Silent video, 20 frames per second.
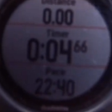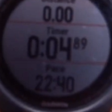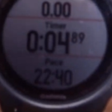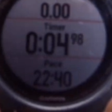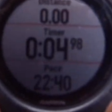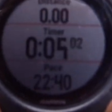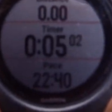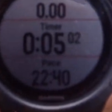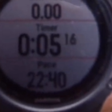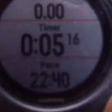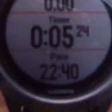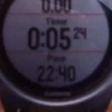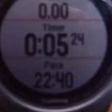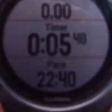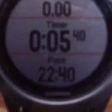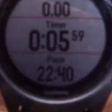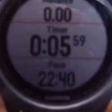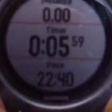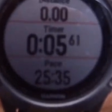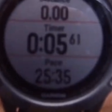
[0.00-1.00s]
All right, it's
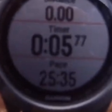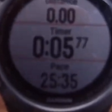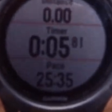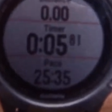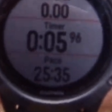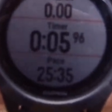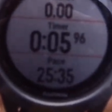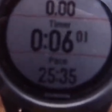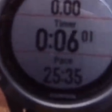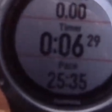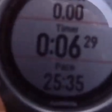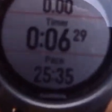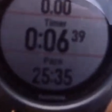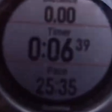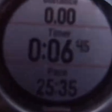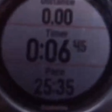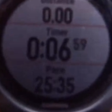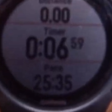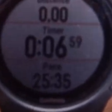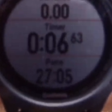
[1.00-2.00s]
9 AM. Here we are at the
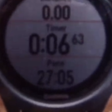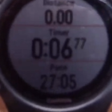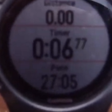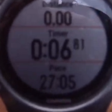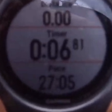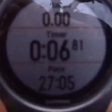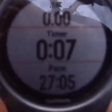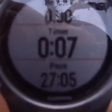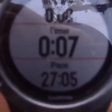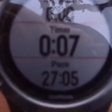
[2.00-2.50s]
start of Blackwood Ranges